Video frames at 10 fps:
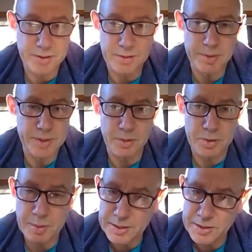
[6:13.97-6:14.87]
in the
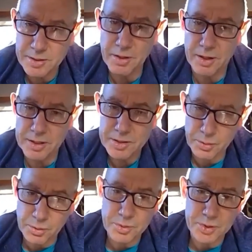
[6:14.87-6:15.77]
results, but there's not. It's
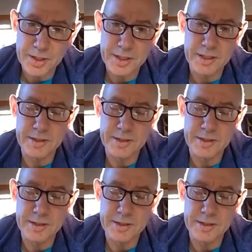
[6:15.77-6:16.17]
all trending